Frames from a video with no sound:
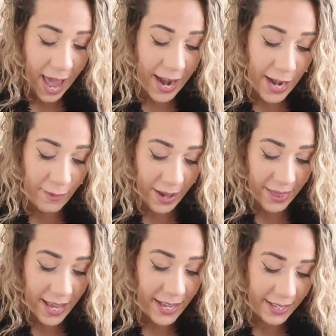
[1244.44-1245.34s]
And
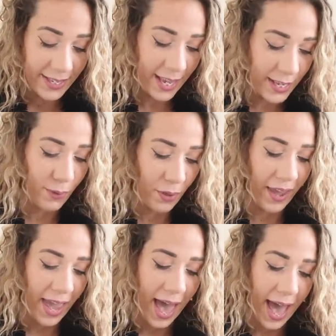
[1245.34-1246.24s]
anyway, this is what
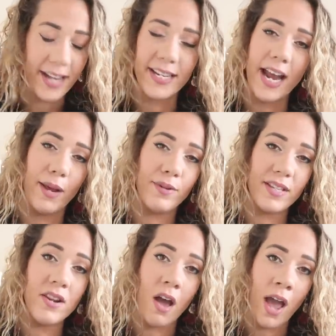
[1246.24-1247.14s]
they had, and it was
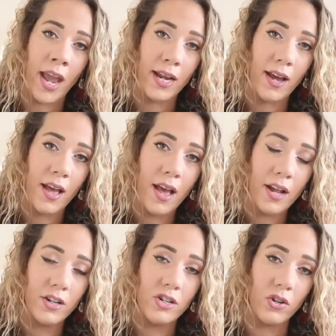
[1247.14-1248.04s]
$9,
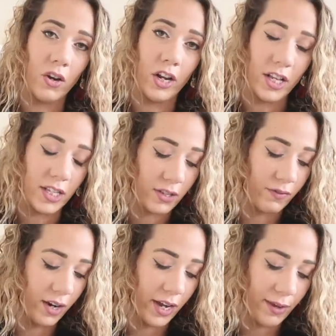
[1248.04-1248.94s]

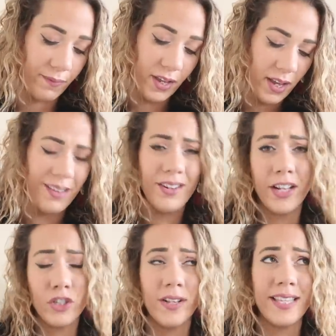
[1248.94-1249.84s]
right?
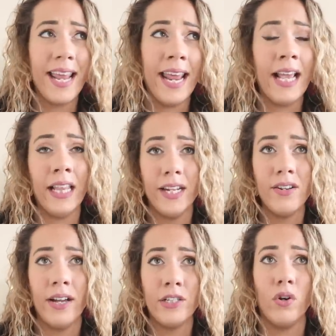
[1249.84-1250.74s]
$9, in
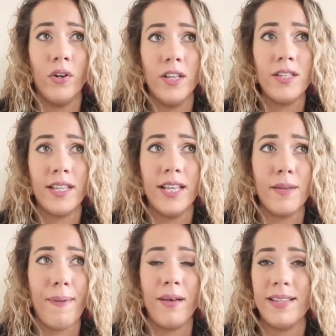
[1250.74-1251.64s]
England, $9
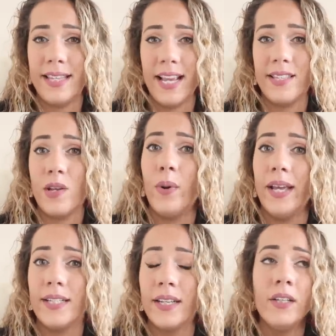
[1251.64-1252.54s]
is about
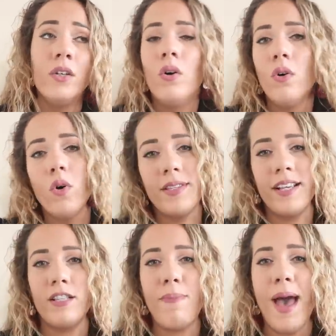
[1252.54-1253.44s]
£6, or
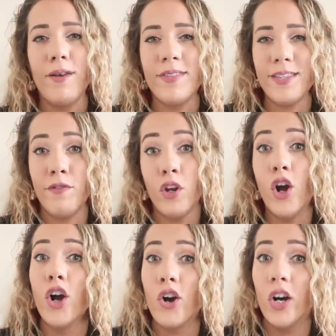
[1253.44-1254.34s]
£6 if you're
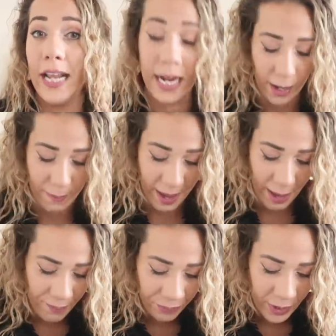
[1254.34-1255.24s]
not a Cockney like
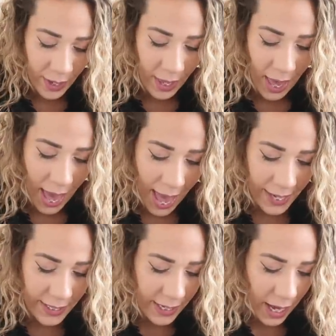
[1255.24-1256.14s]
me.
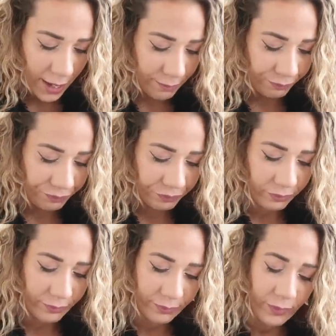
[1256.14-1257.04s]
And,
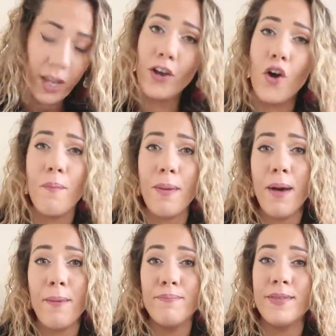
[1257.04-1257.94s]
I got my
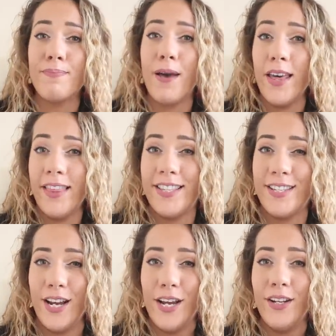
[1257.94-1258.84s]
mum's
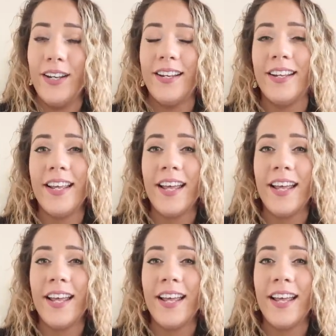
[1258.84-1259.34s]
birthstone.